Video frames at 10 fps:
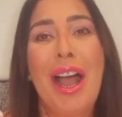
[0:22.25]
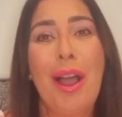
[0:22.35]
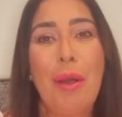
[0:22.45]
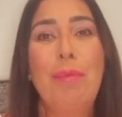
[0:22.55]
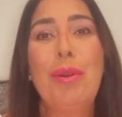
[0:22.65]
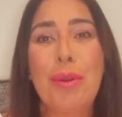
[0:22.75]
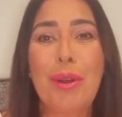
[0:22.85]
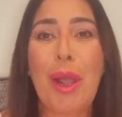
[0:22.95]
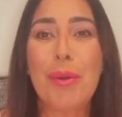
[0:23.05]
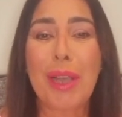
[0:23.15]
Hope you're
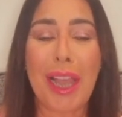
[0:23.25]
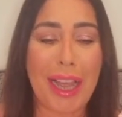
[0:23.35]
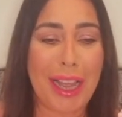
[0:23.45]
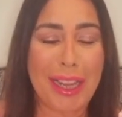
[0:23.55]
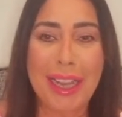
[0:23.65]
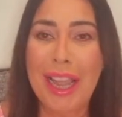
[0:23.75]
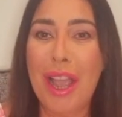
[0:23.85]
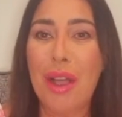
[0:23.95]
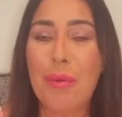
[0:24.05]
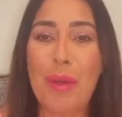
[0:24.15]
all okay.
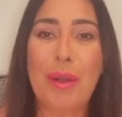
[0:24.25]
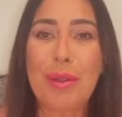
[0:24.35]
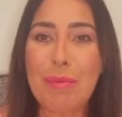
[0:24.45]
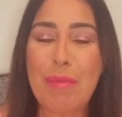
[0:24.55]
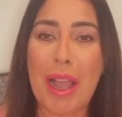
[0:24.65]
Welcome